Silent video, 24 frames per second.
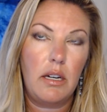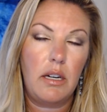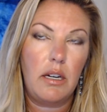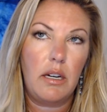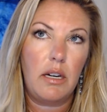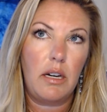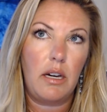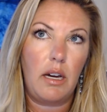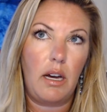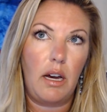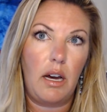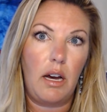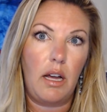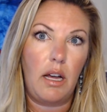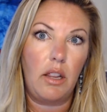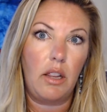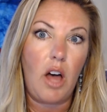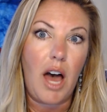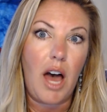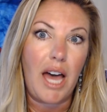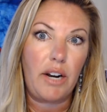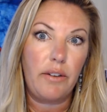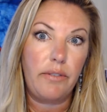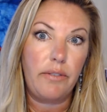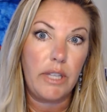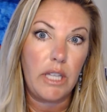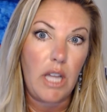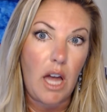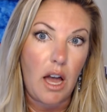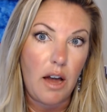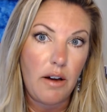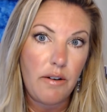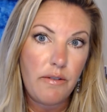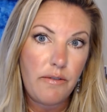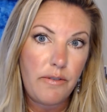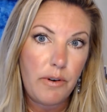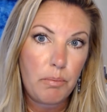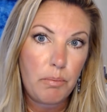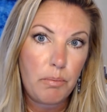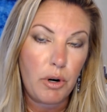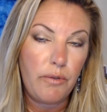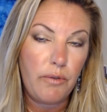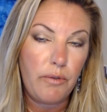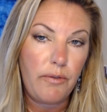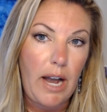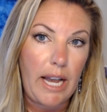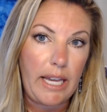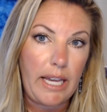a lot of love
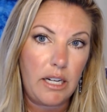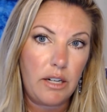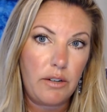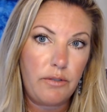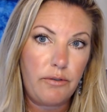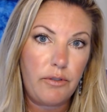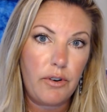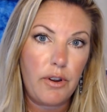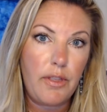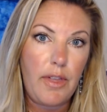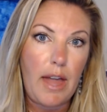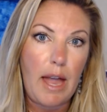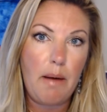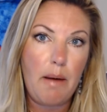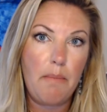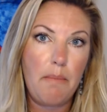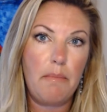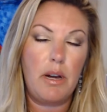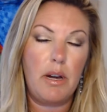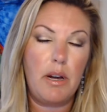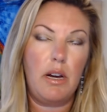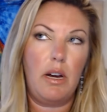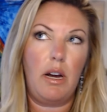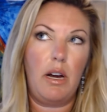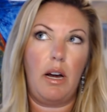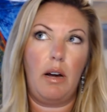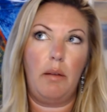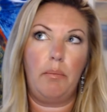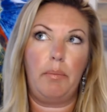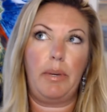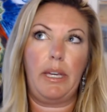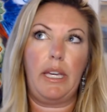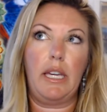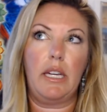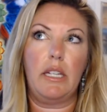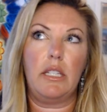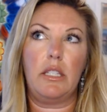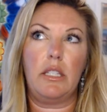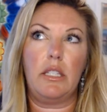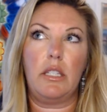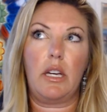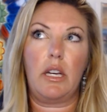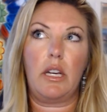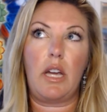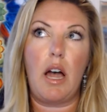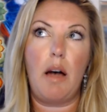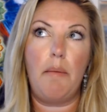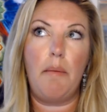provided for them um, because
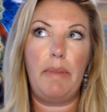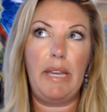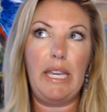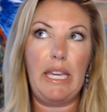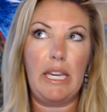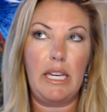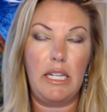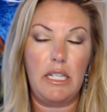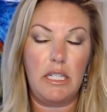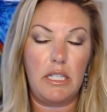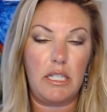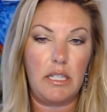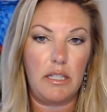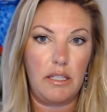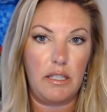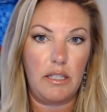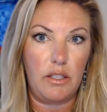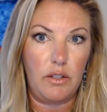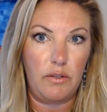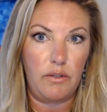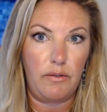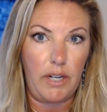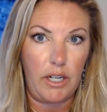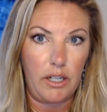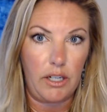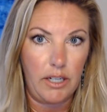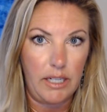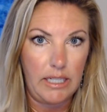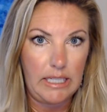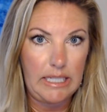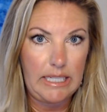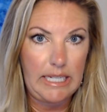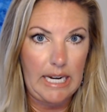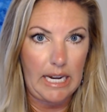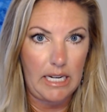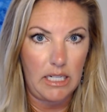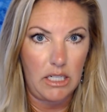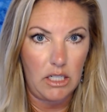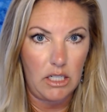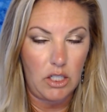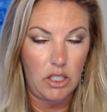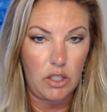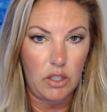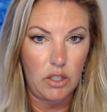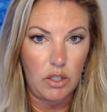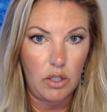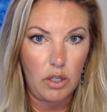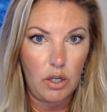coming into this very
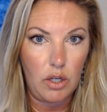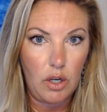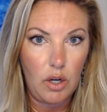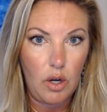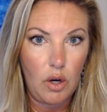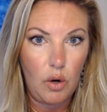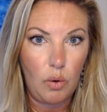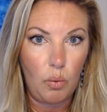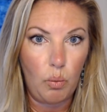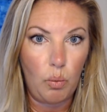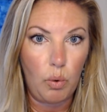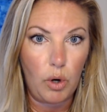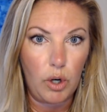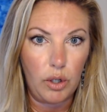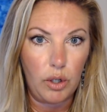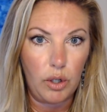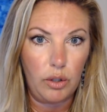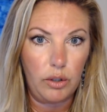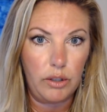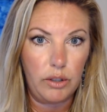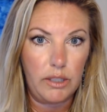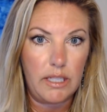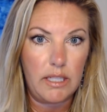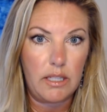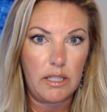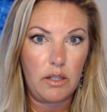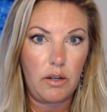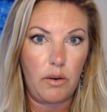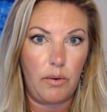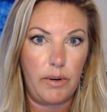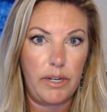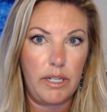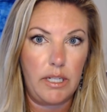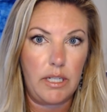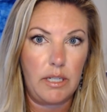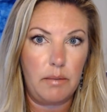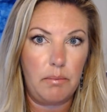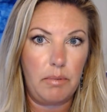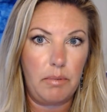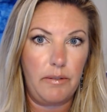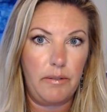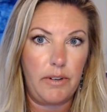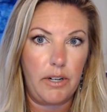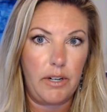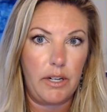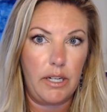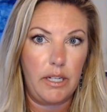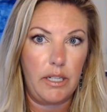dense world is going to be
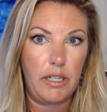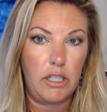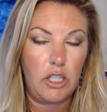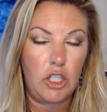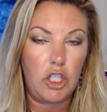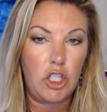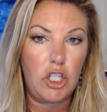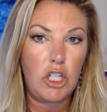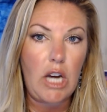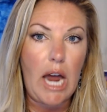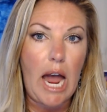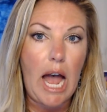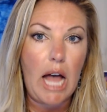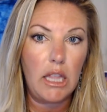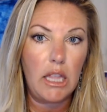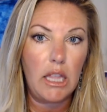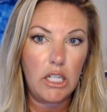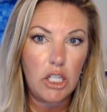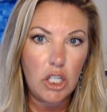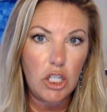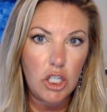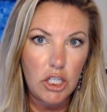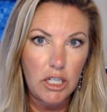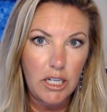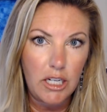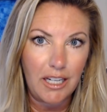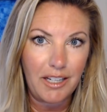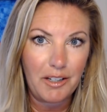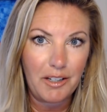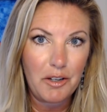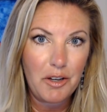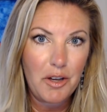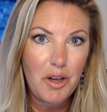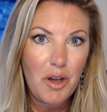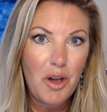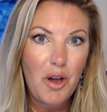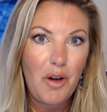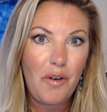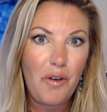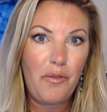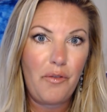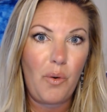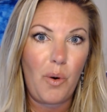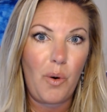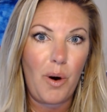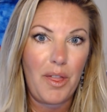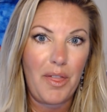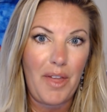very challenging
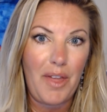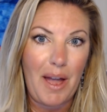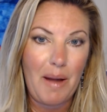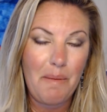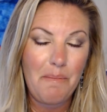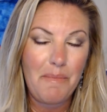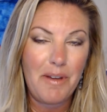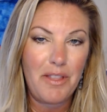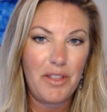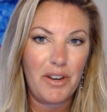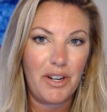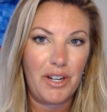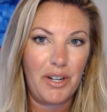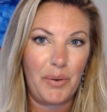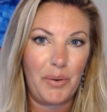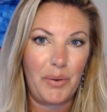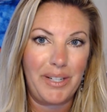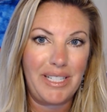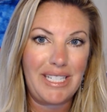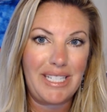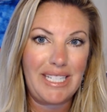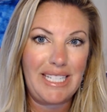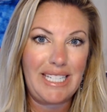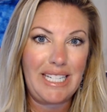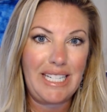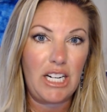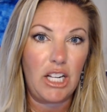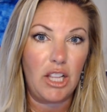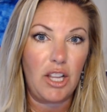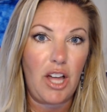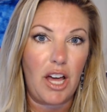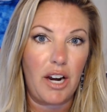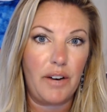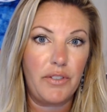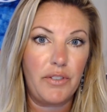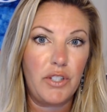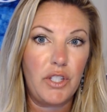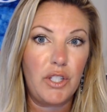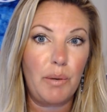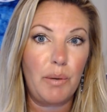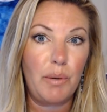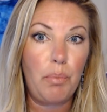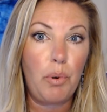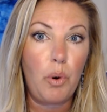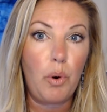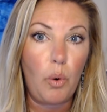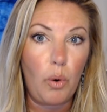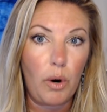for them and they're going to need a lot of
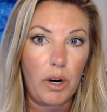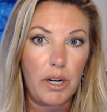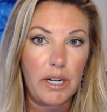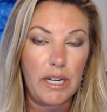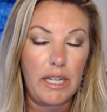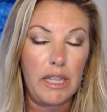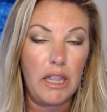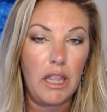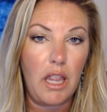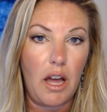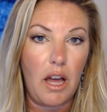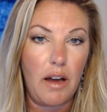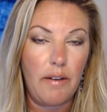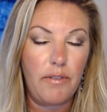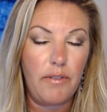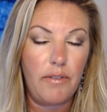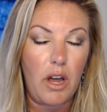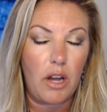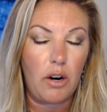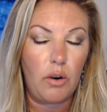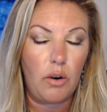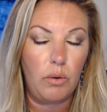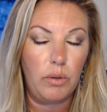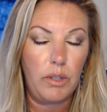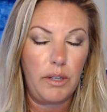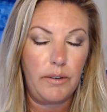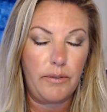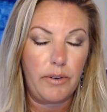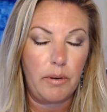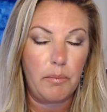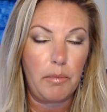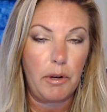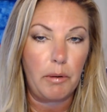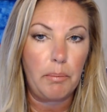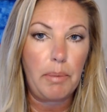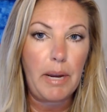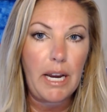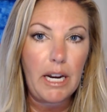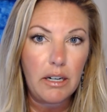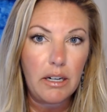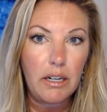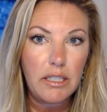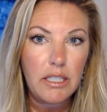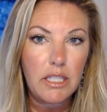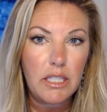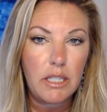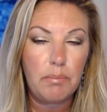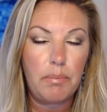support and love not only from their
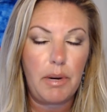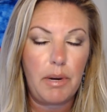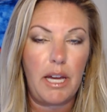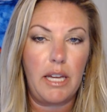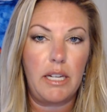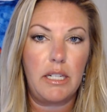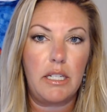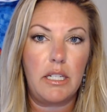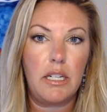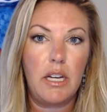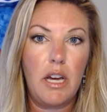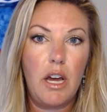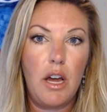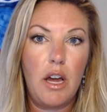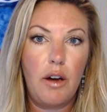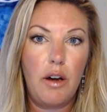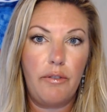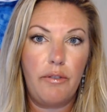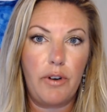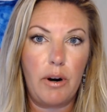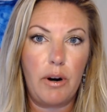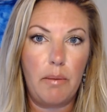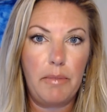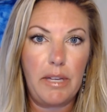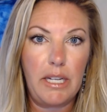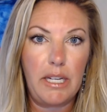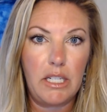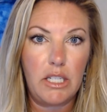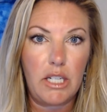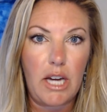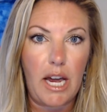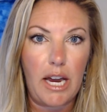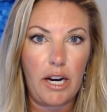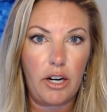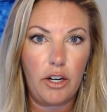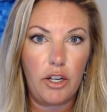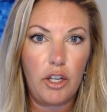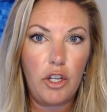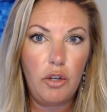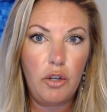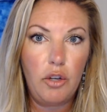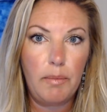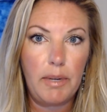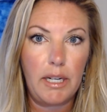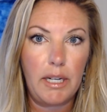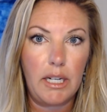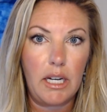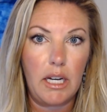parents but from the entire
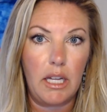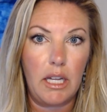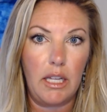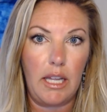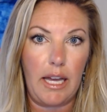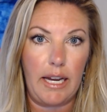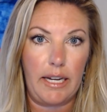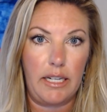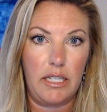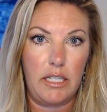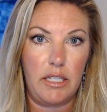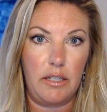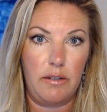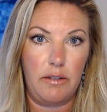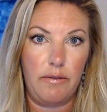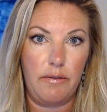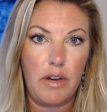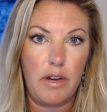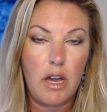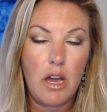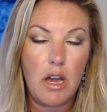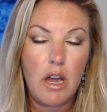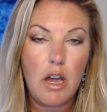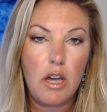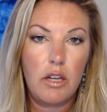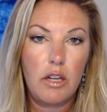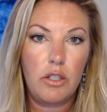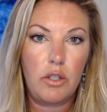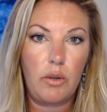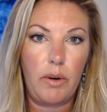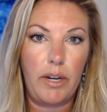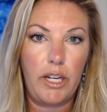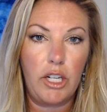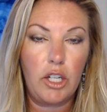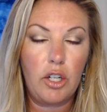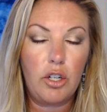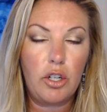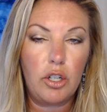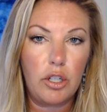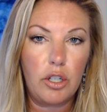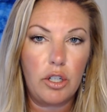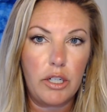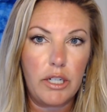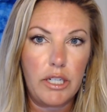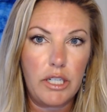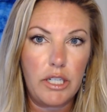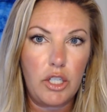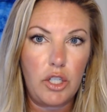human collective. So I
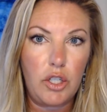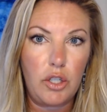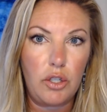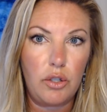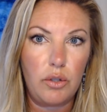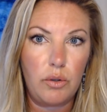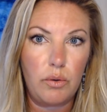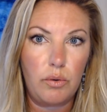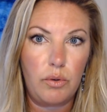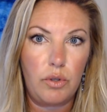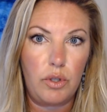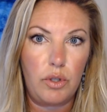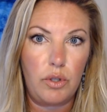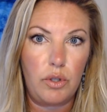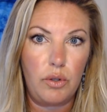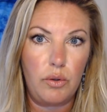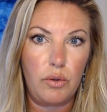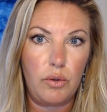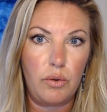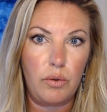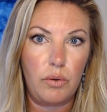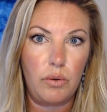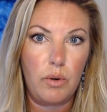encourage you to